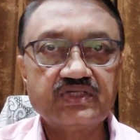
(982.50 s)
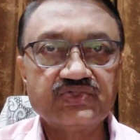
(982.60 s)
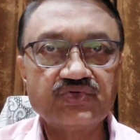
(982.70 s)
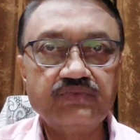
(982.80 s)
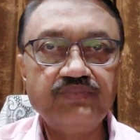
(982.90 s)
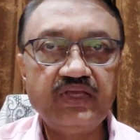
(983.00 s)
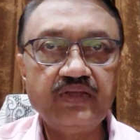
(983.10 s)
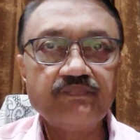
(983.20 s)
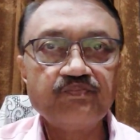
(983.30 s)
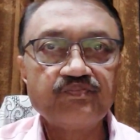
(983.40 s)
should
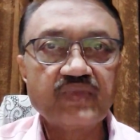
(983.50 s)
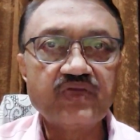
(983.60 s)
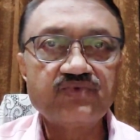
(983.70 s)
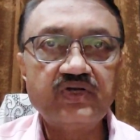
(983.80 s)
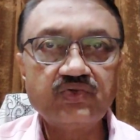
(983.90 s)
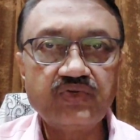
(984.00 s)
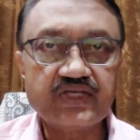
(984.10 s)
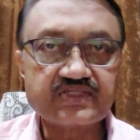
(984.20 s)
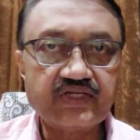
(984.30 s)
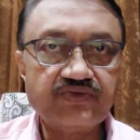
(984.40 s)
be equal to
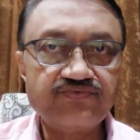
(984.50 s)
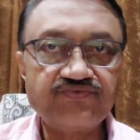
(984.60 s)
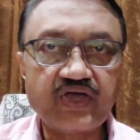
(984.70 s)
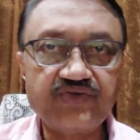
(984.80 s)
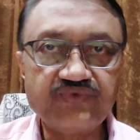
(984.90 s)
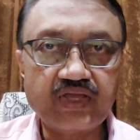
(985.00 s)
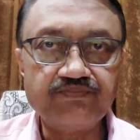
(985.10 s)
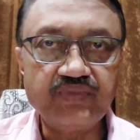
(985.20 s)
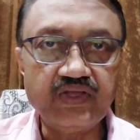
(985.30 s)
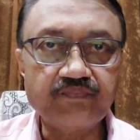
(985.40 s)
less than 5
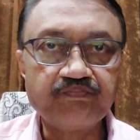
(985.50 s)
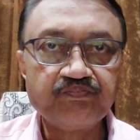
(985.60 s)
MB.